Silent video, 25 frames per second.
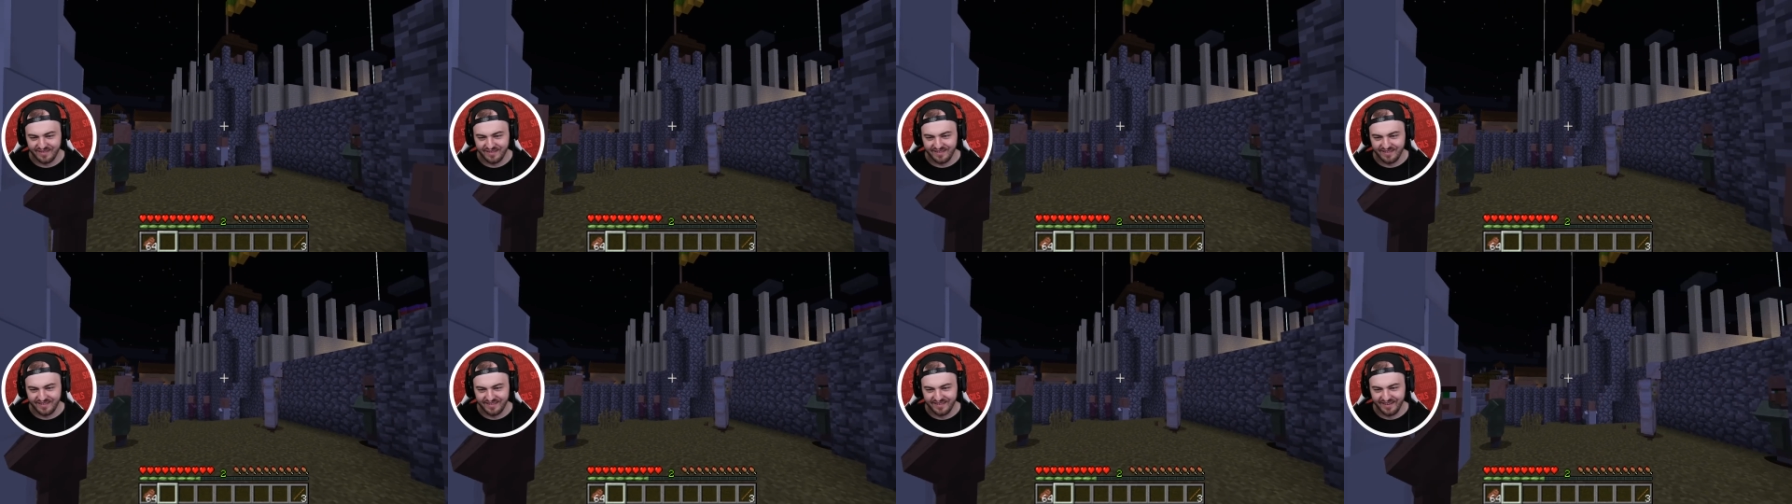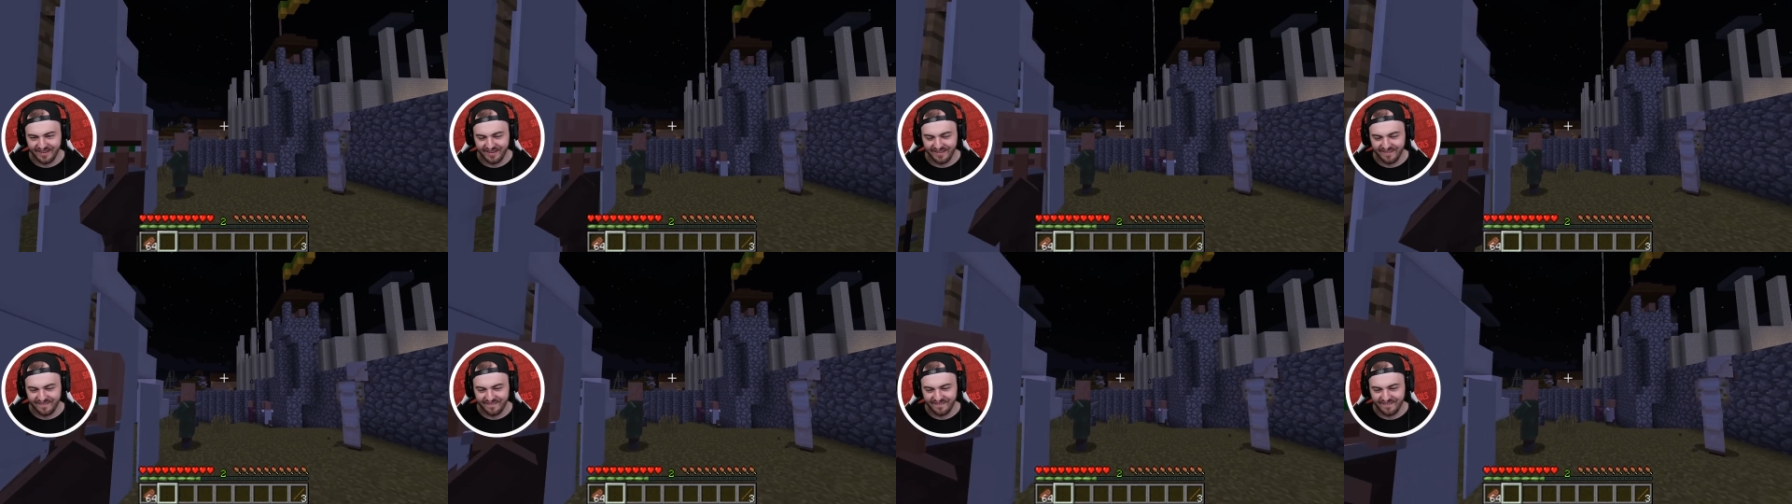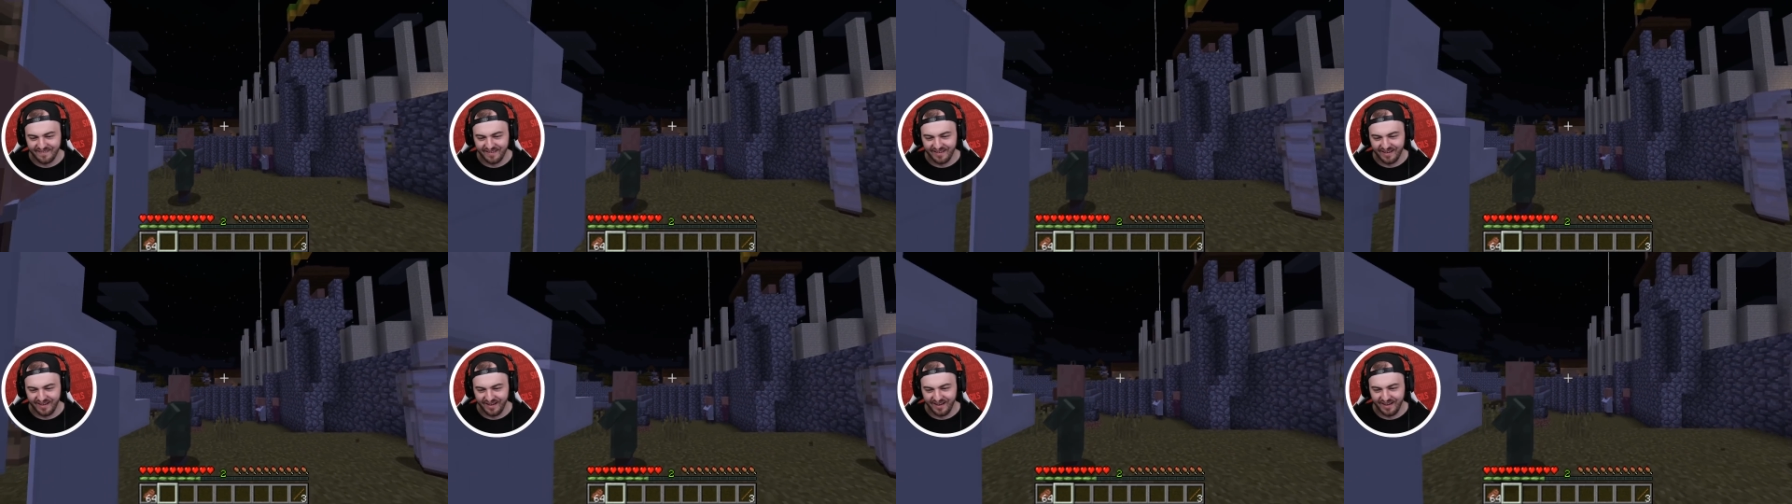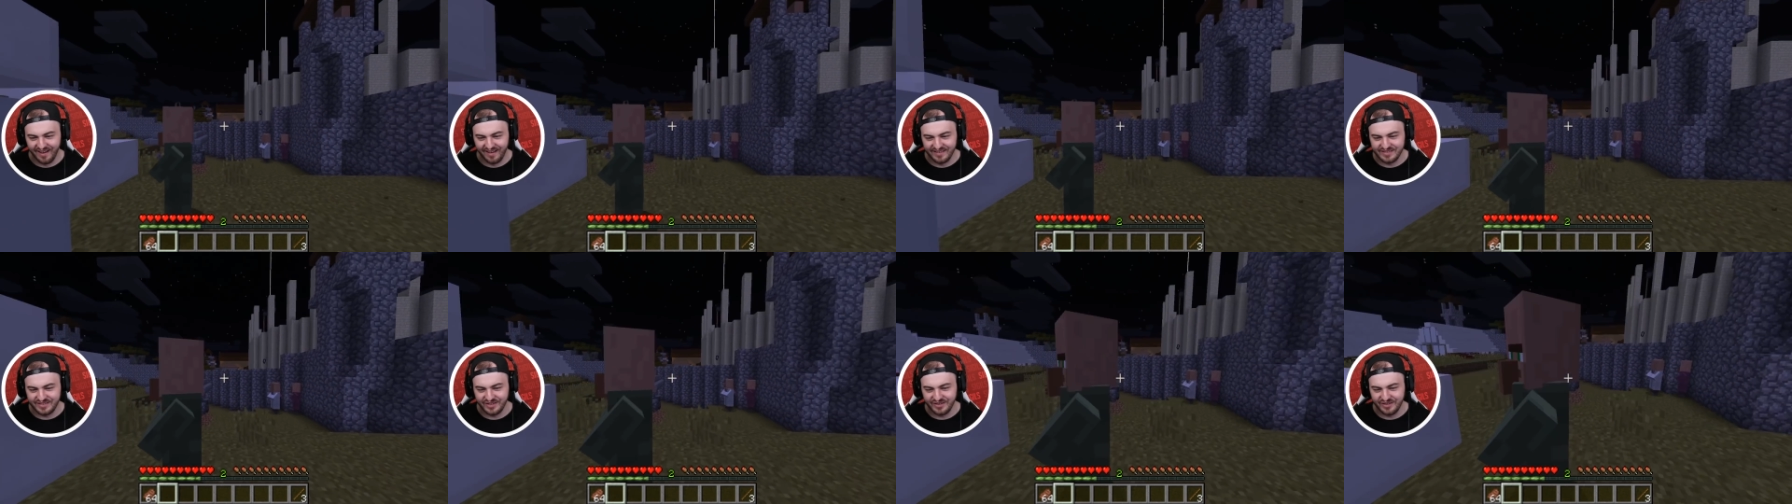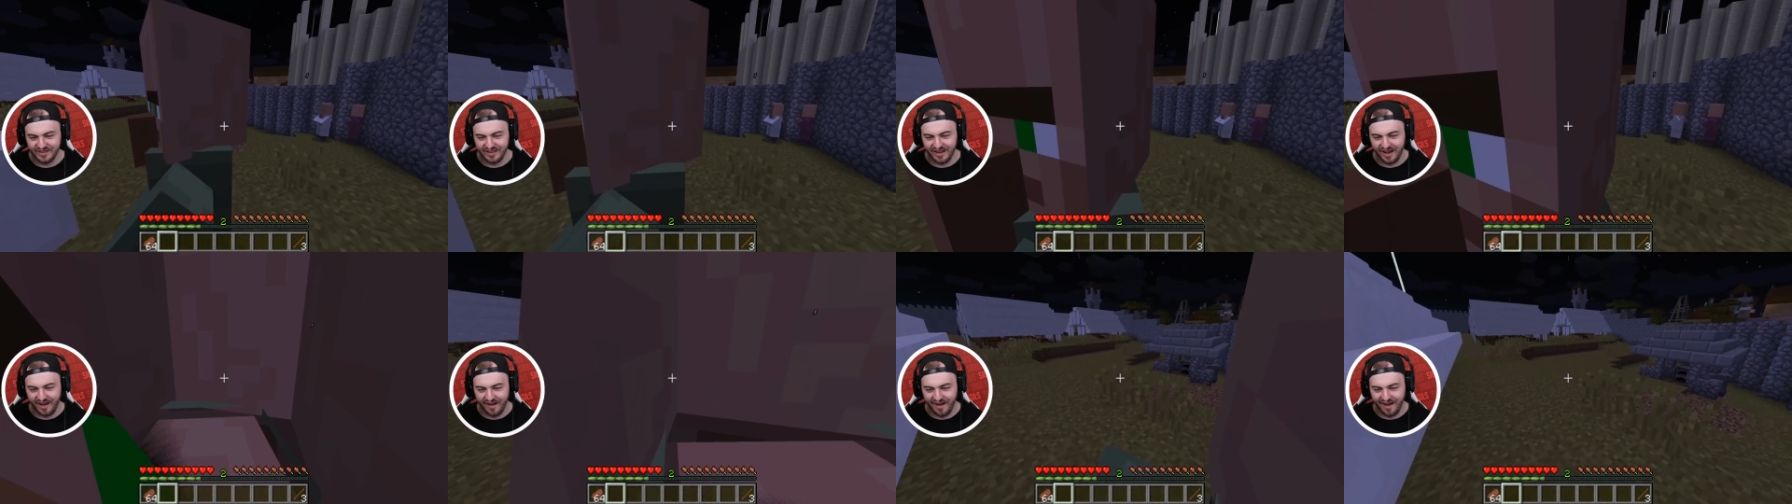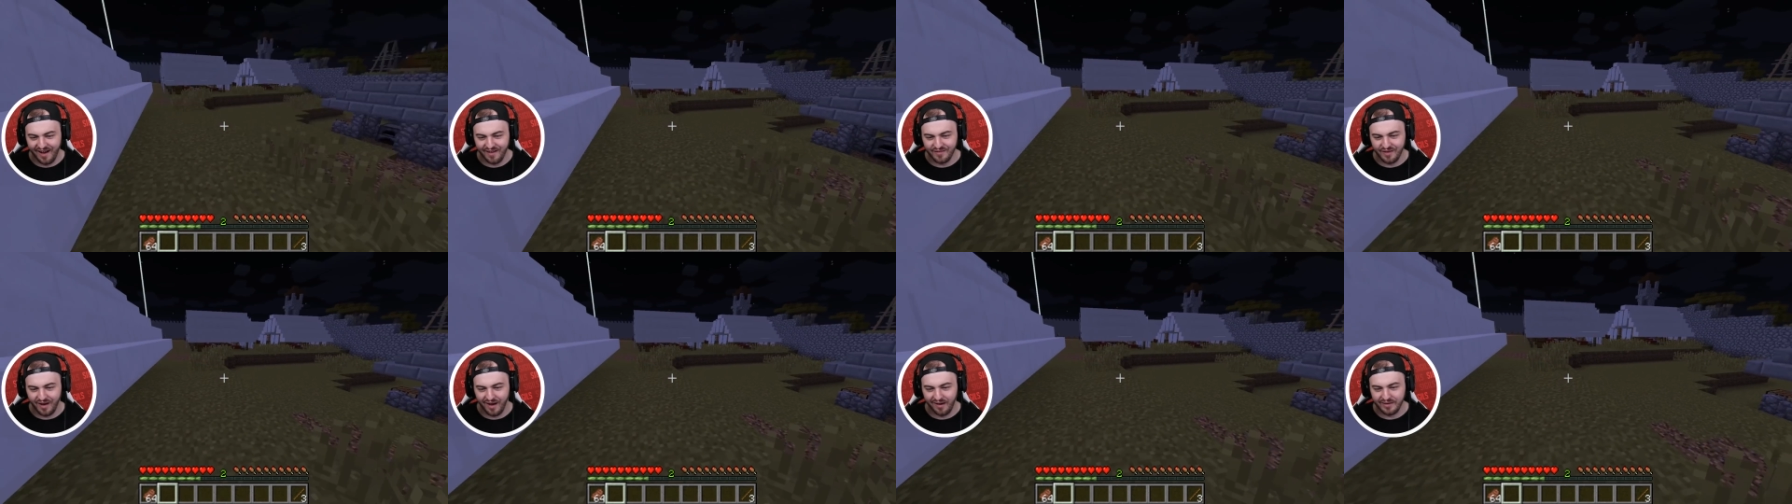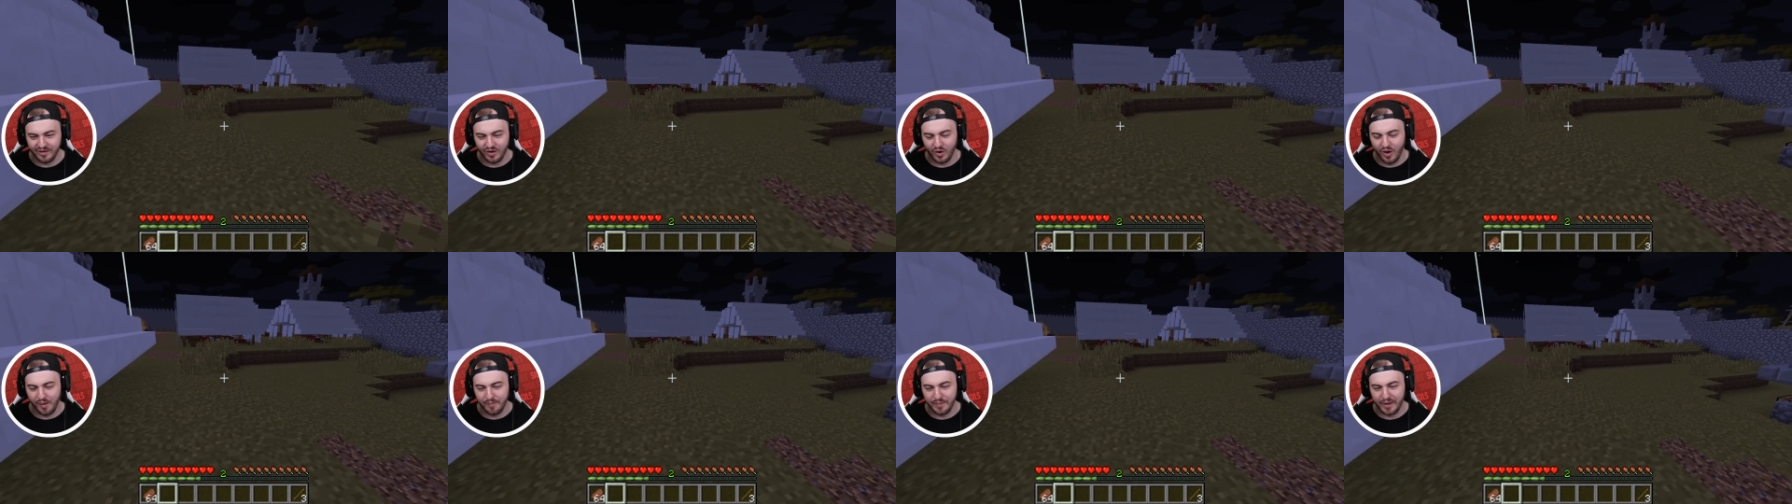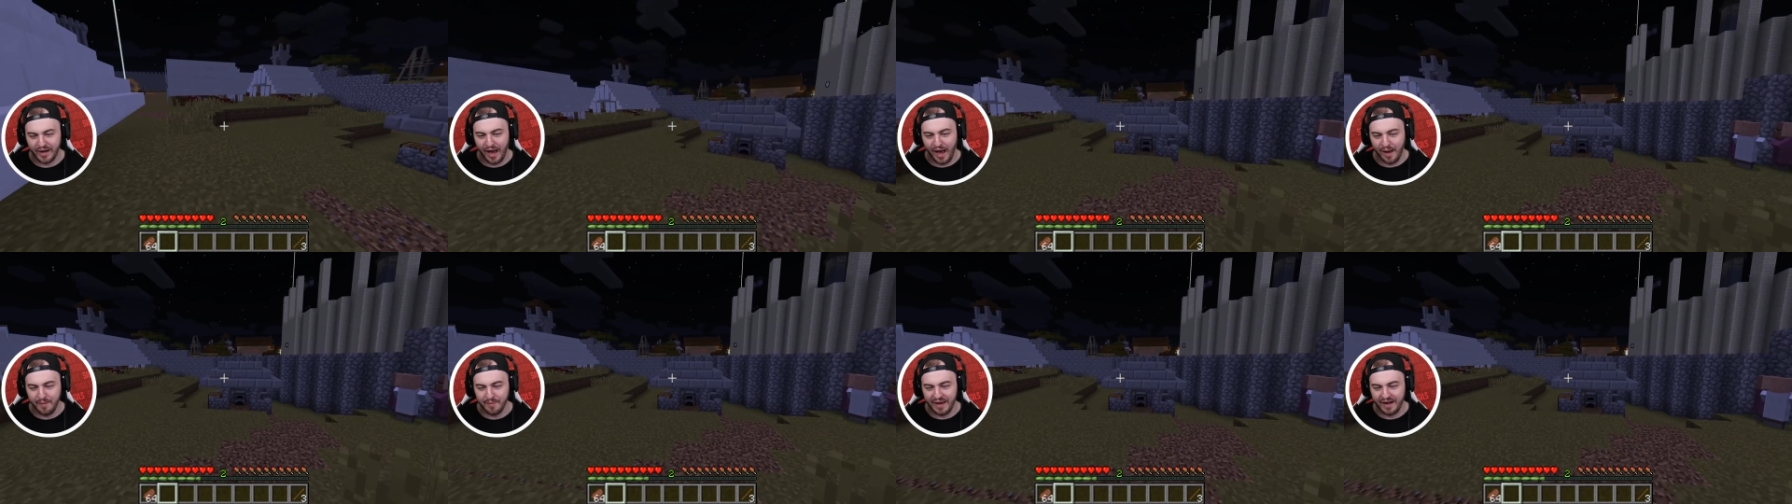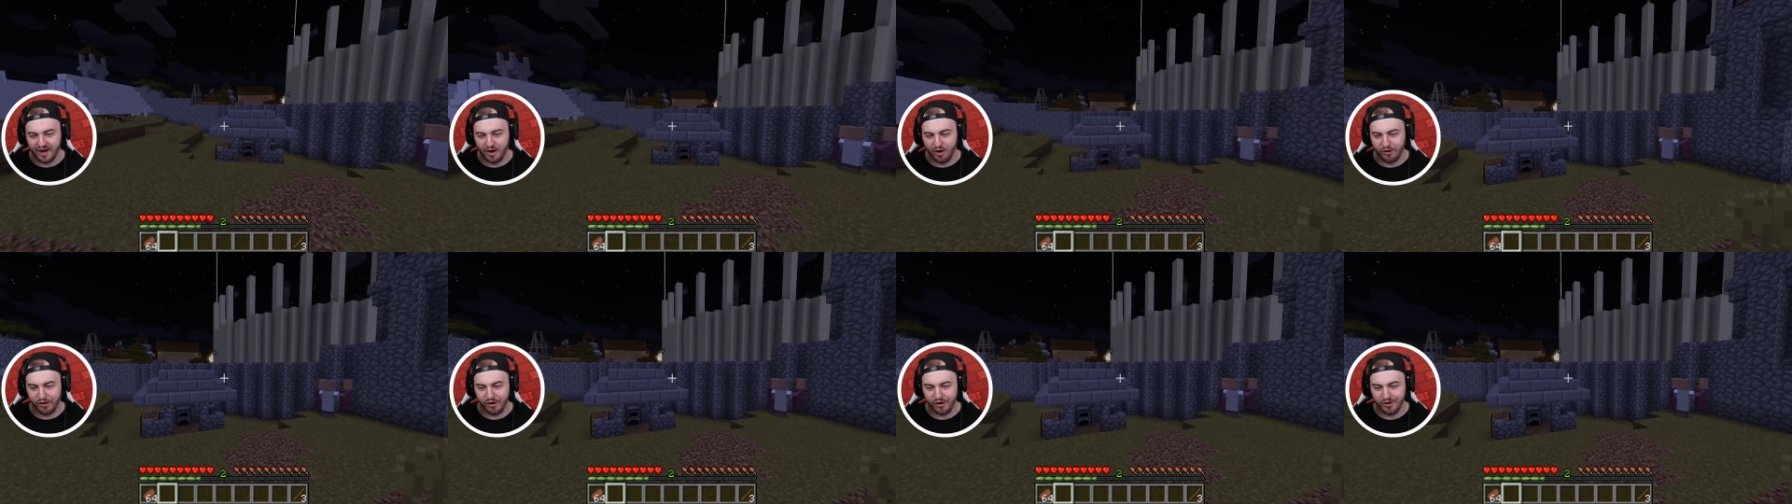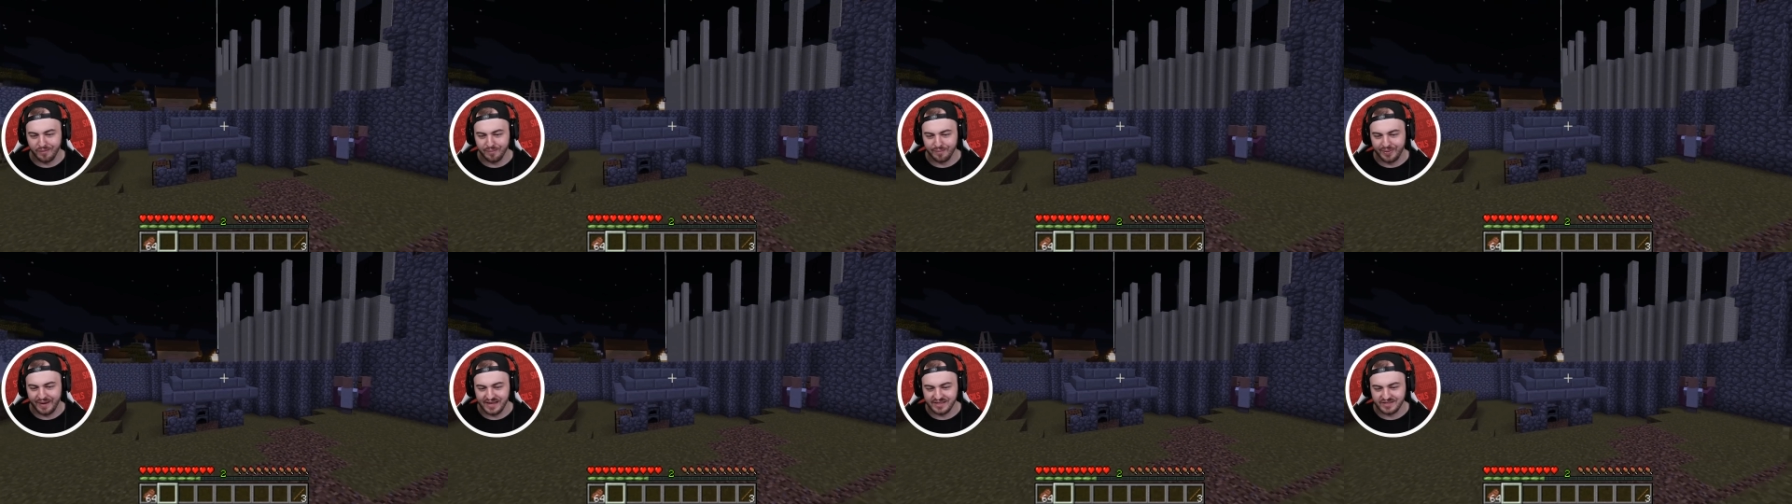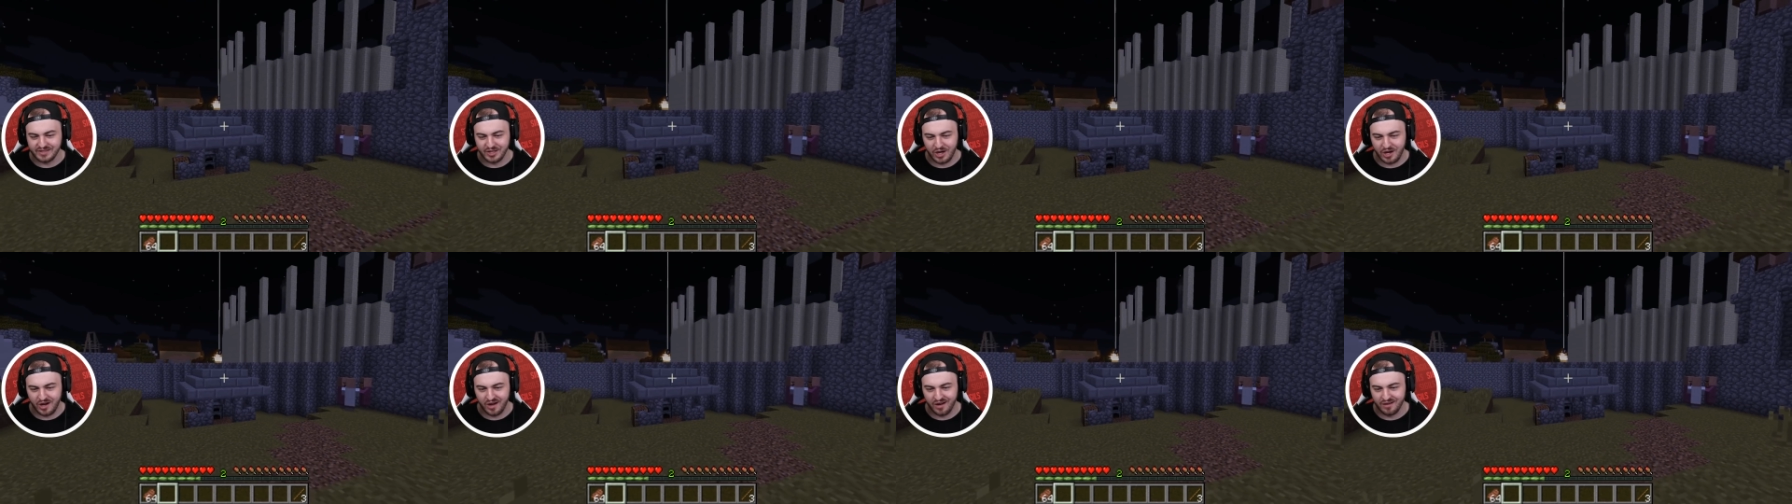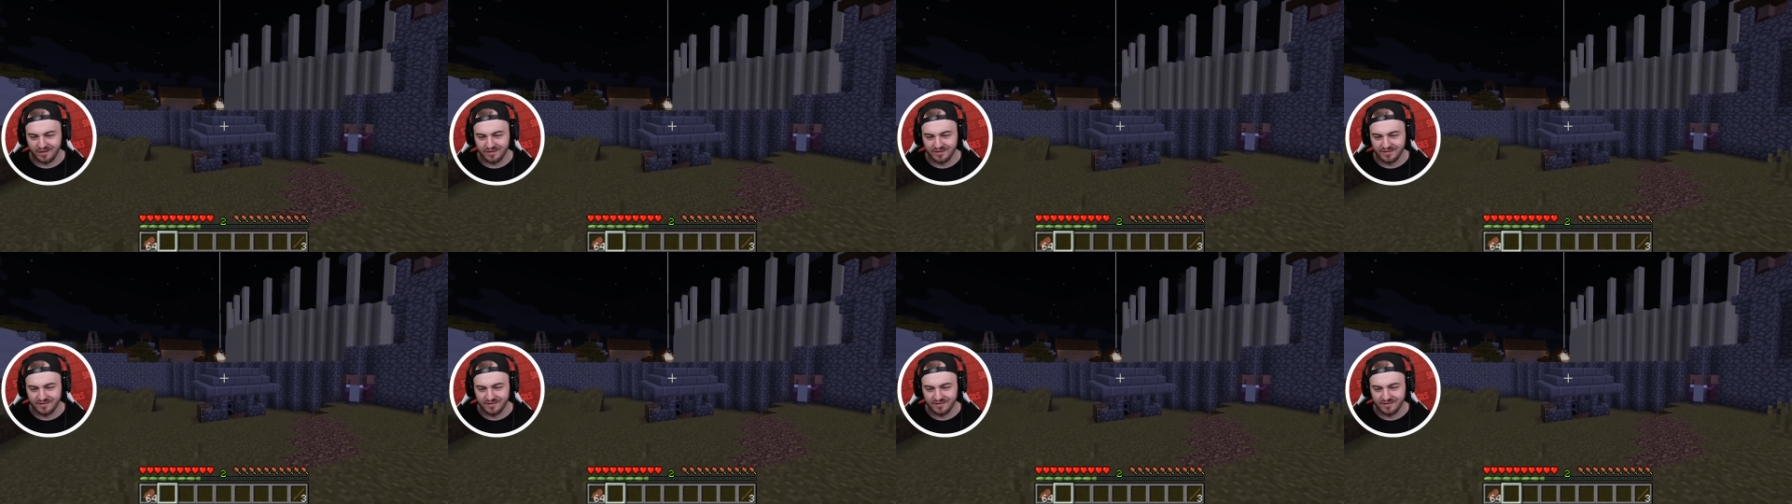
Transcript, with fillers: Where you guys no. at? Uh, dude, right. I, I, you know, okay. I'm at, I'm at her, okay, okay. her.